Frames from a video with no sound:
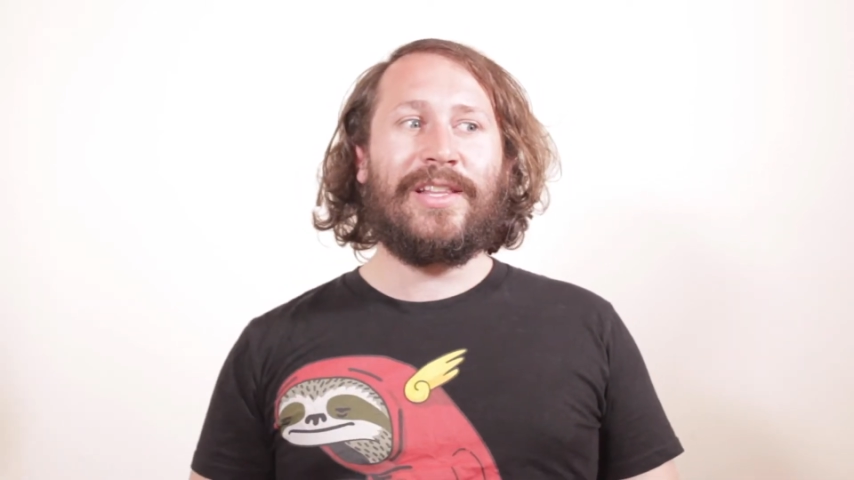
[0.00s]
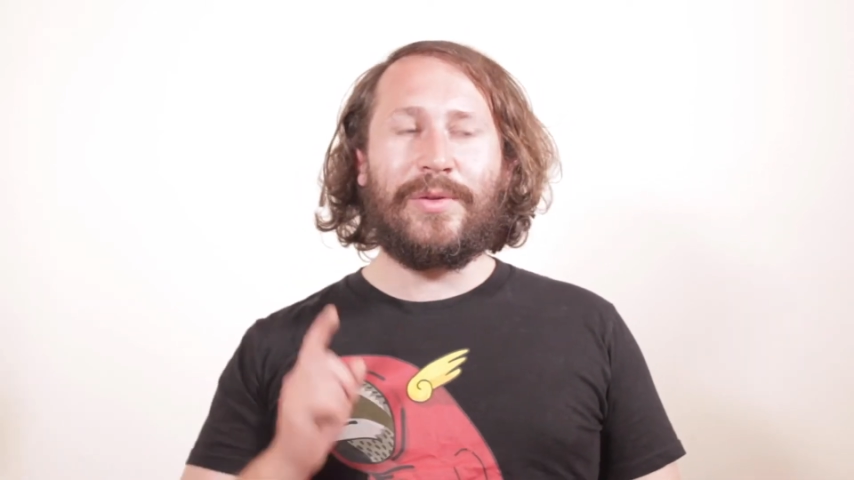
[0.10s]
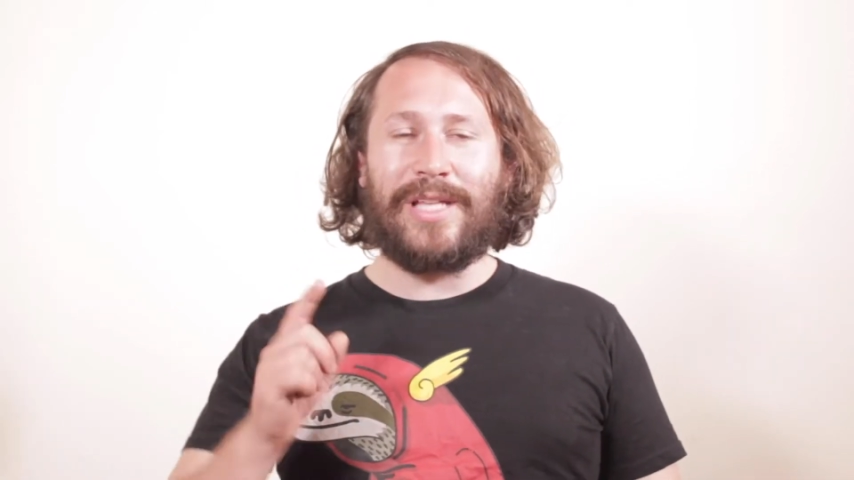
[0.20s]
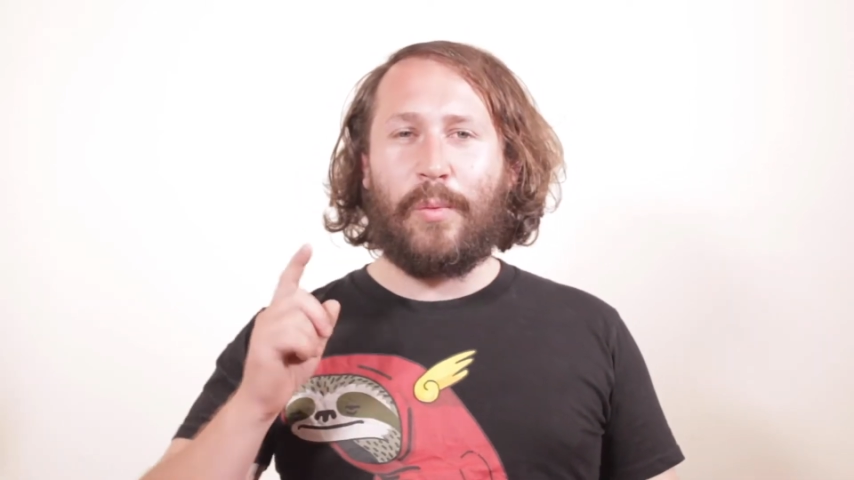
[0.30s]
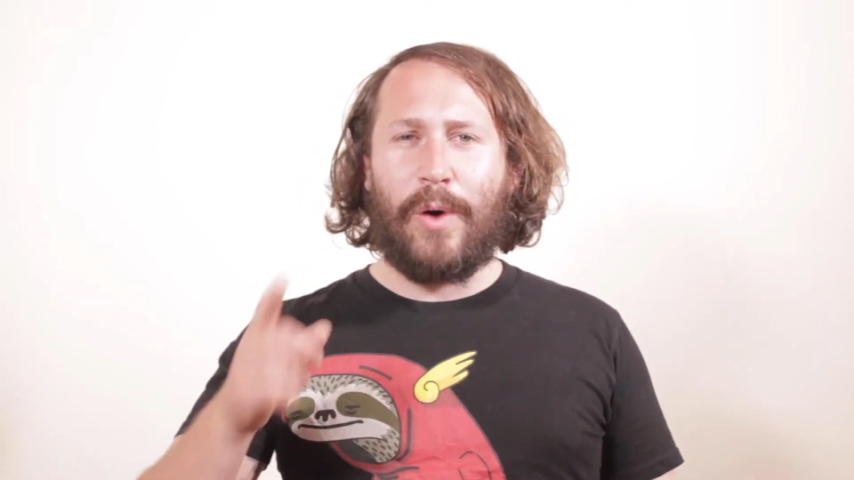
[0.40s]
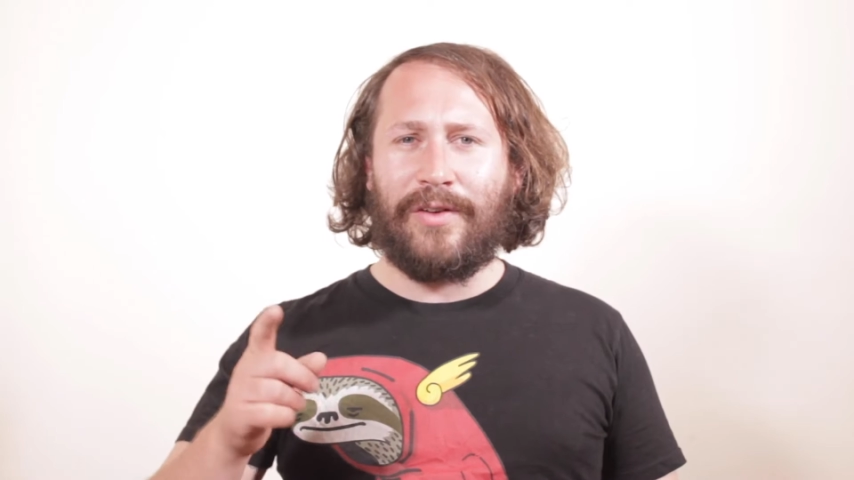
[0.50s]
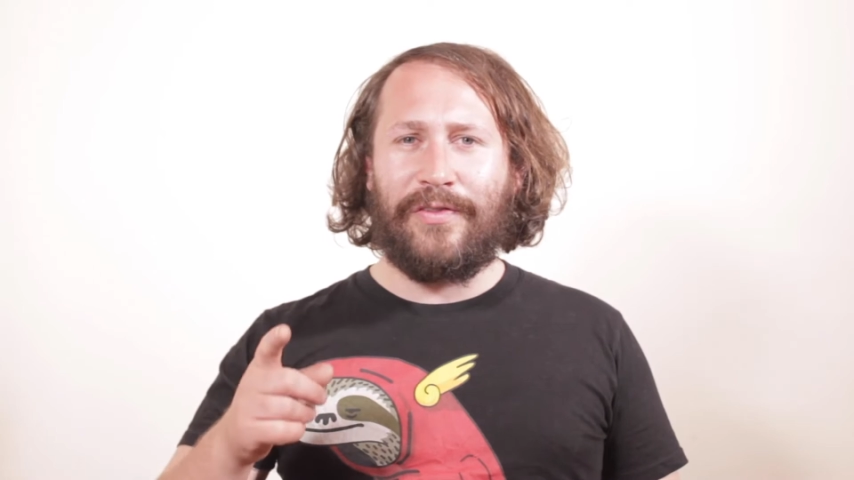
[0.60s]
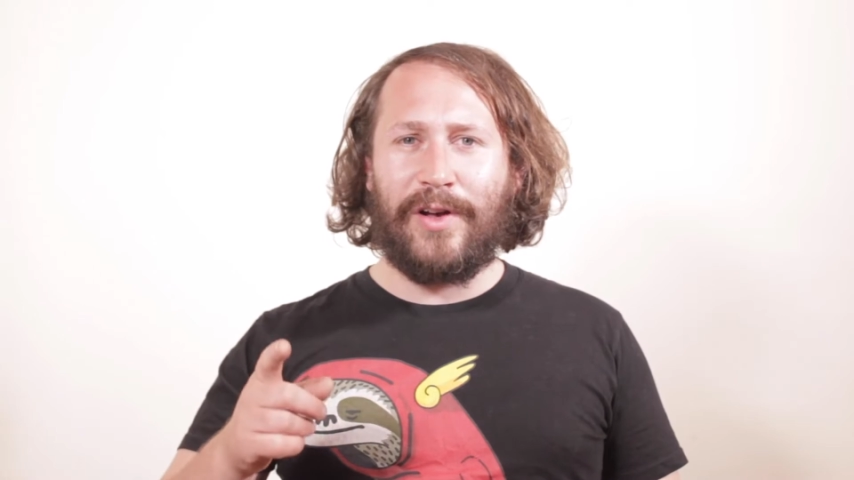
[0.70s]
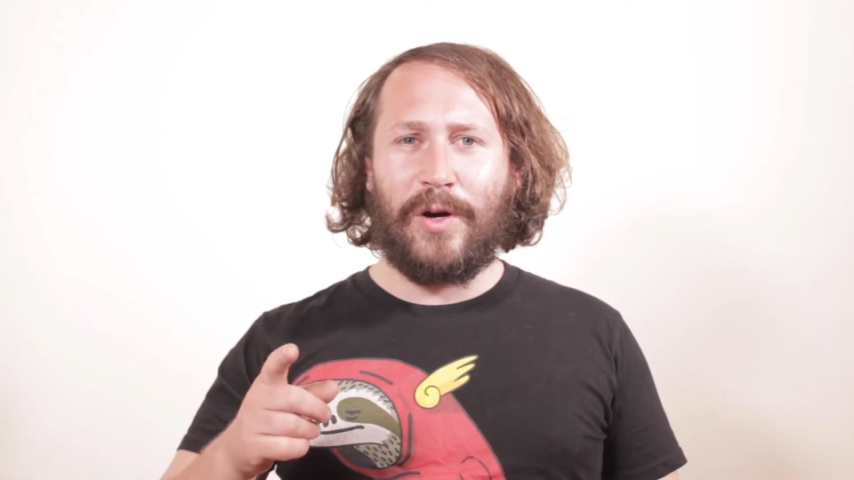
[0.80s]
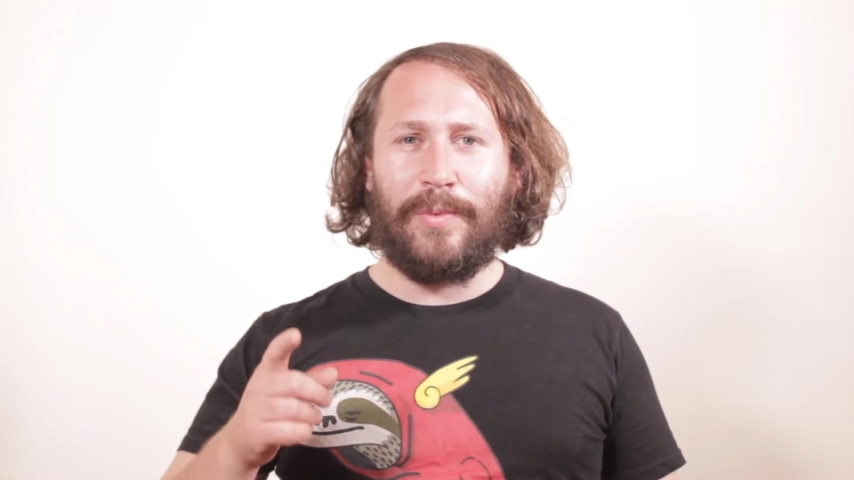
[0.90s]
there was that one
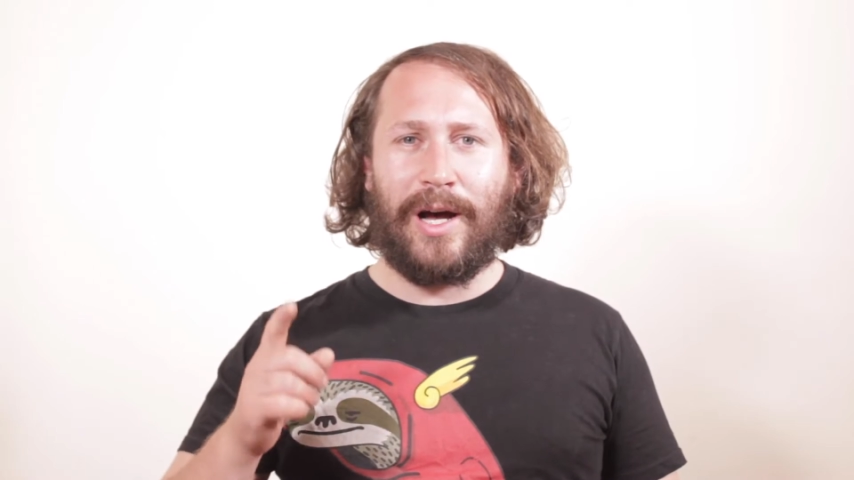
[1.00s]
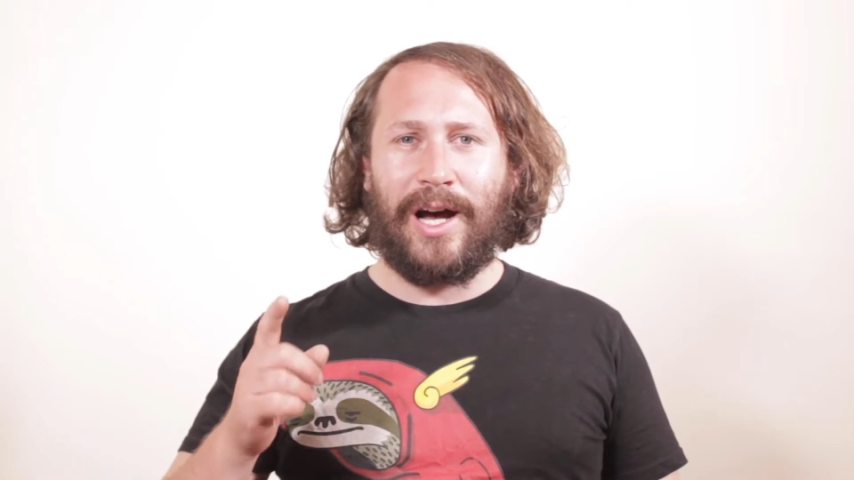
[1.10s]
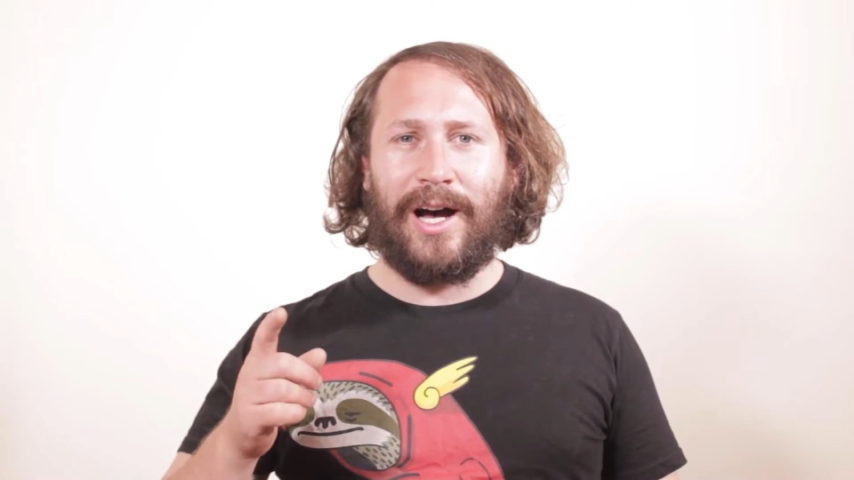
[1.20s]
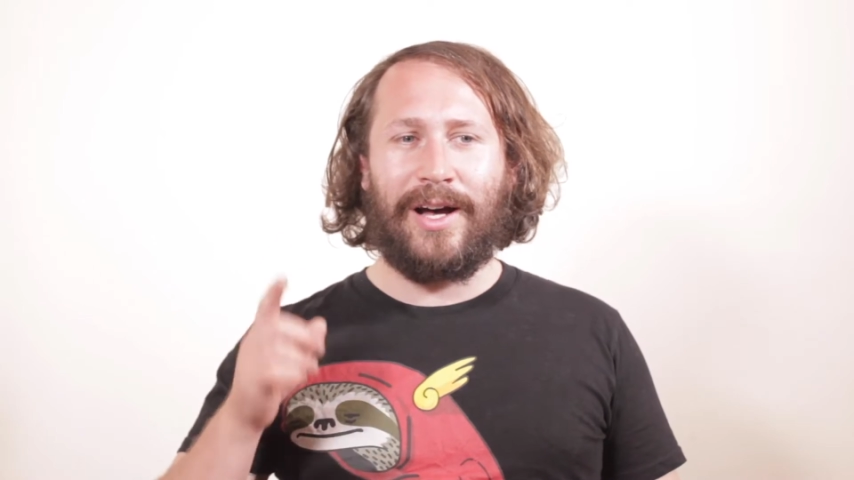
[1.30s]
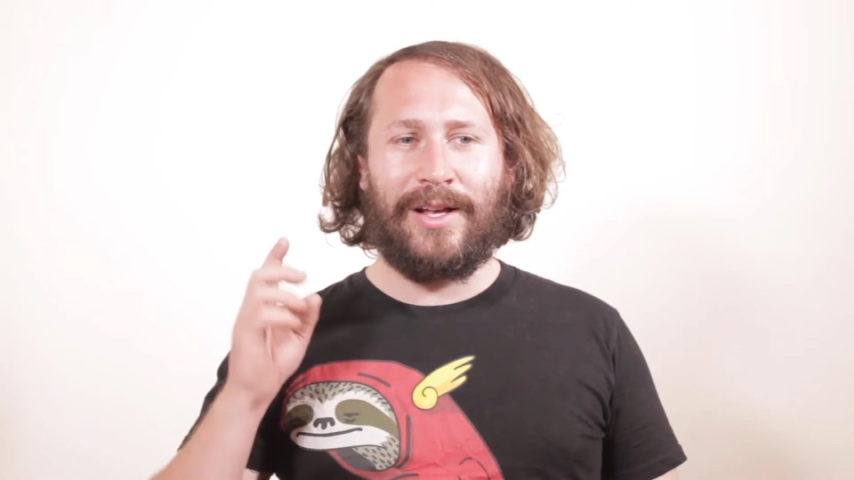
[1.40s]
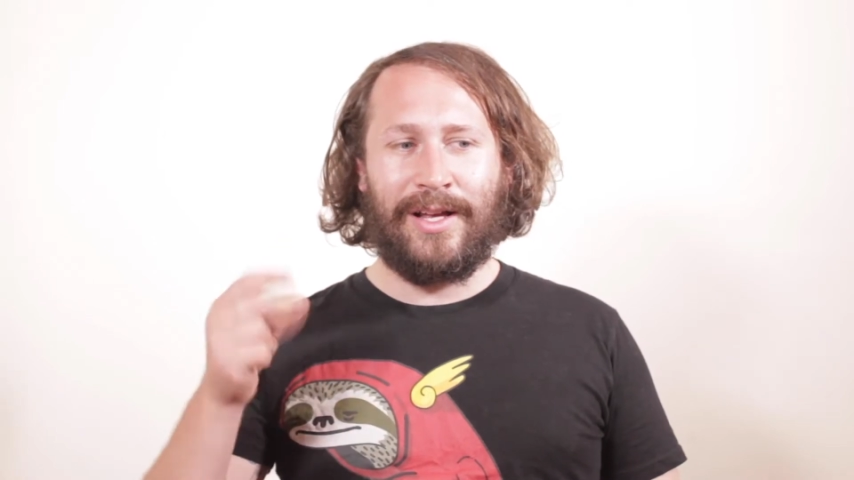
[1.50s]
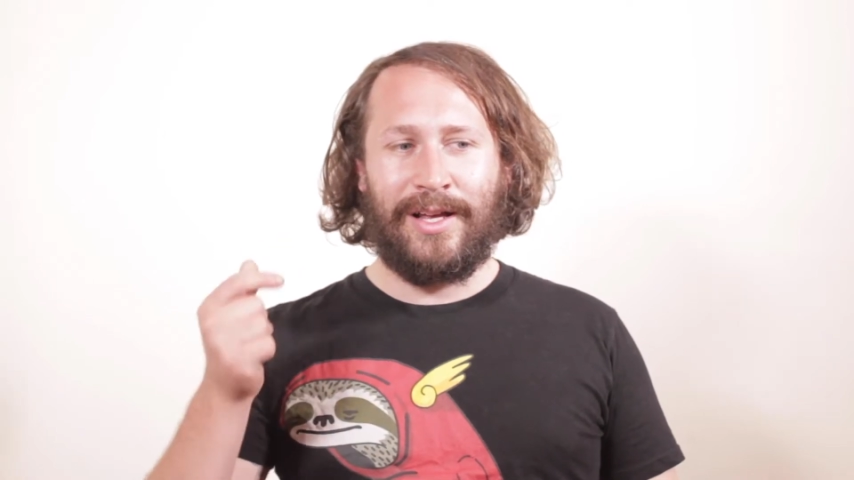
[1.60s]
film, uh,